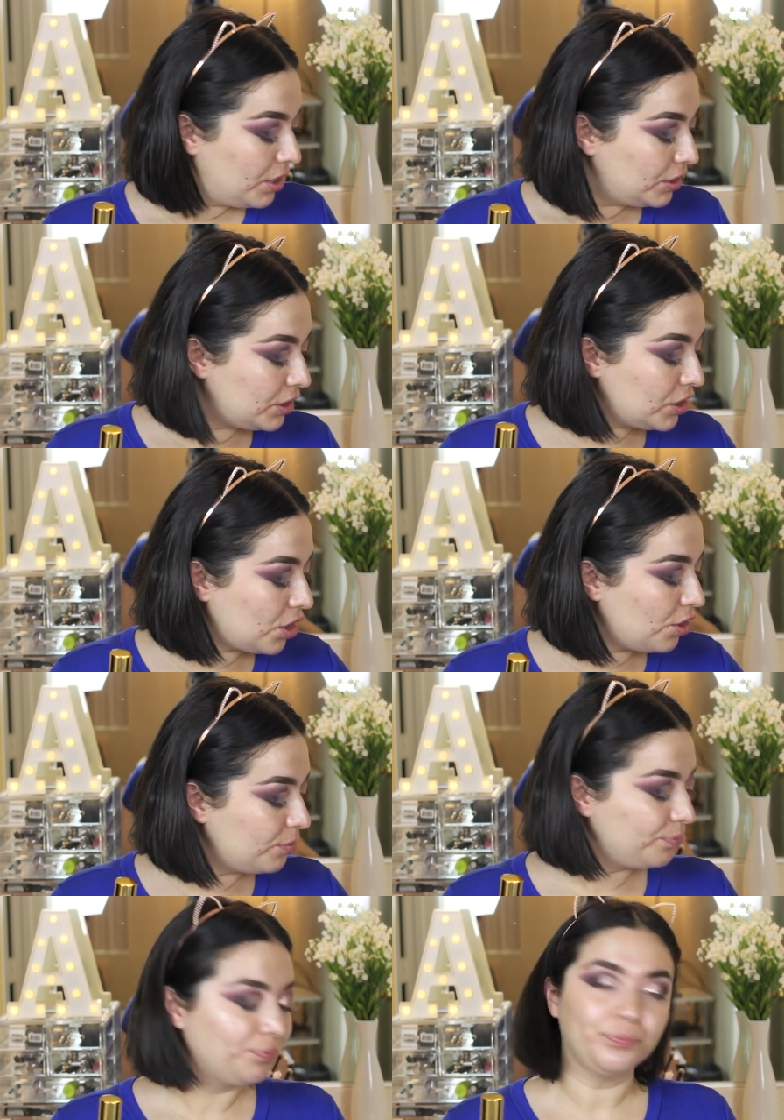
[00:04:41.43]
So,
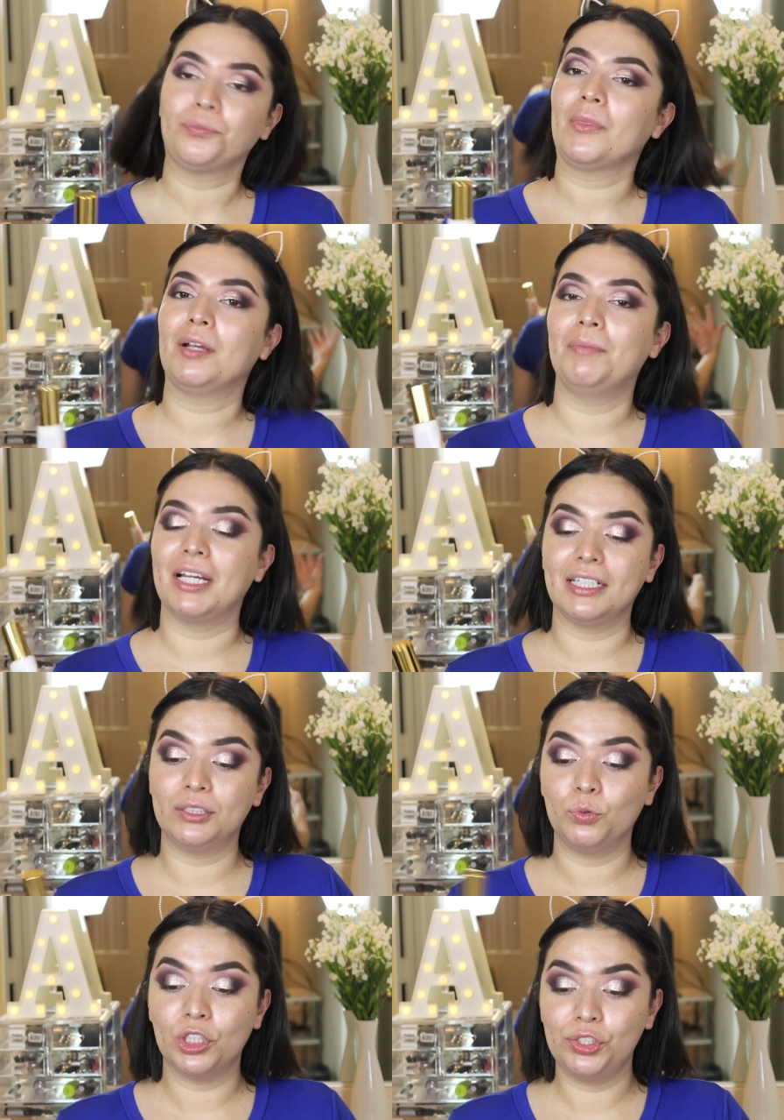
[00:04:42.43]
might
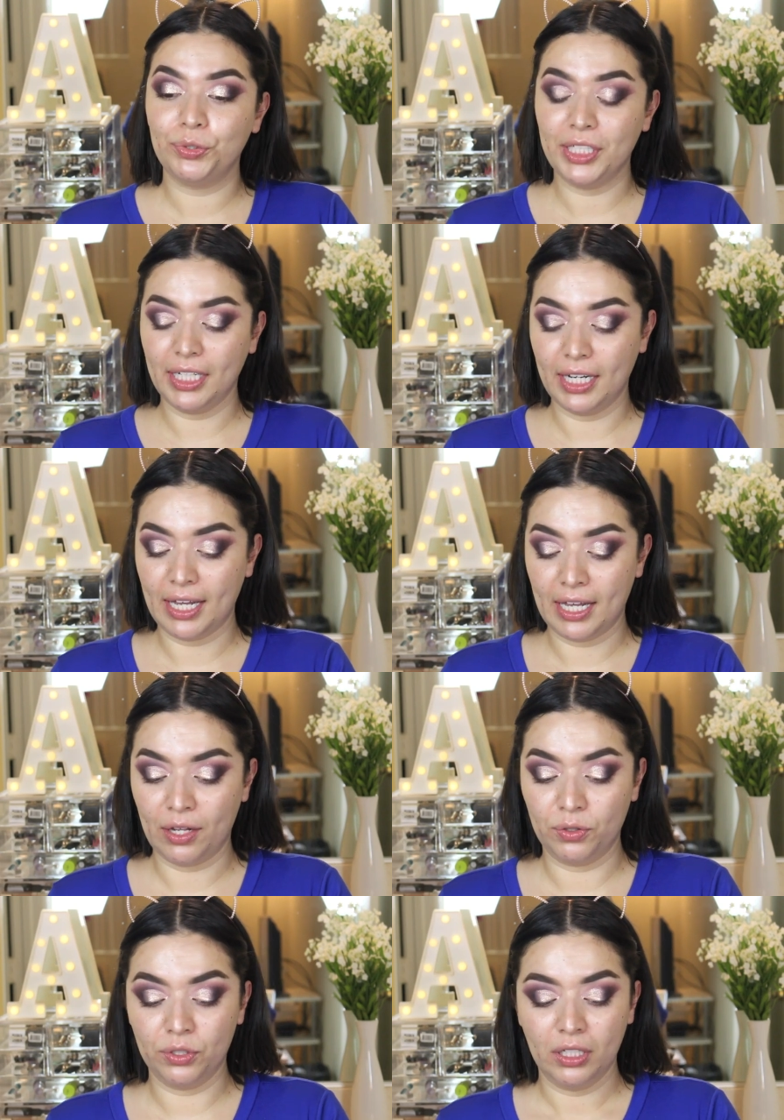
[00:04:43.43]
as well do it
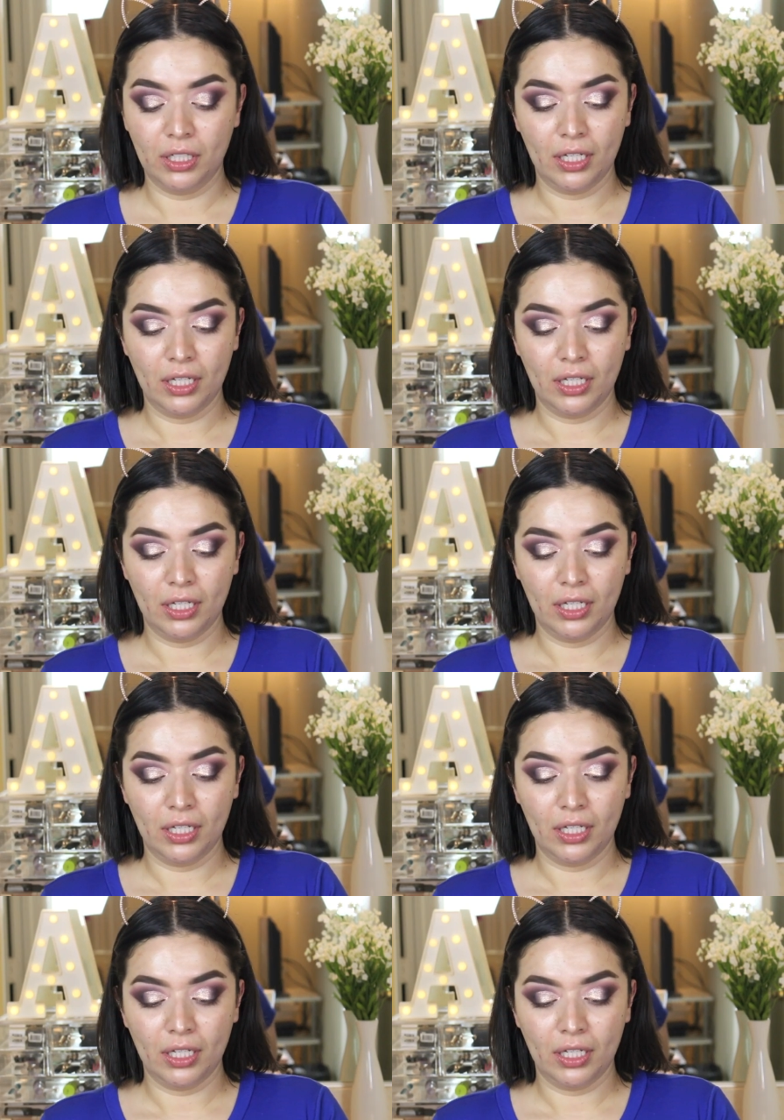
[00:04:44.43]
now.